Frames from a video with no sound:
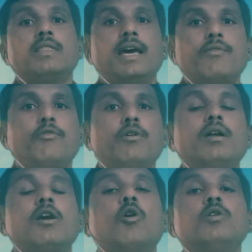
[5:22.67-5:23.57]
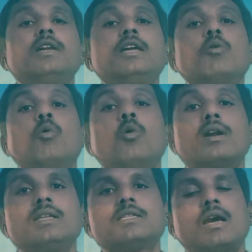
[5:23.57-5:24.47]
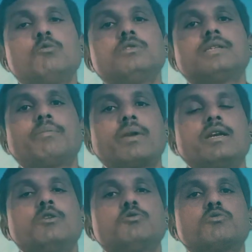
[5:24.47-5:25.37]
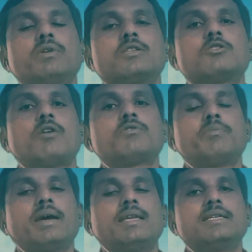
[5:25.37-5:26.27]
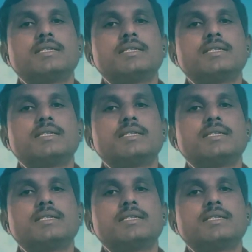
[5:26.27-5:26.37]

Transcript: Therefore, only oral sounds are produced when soft palate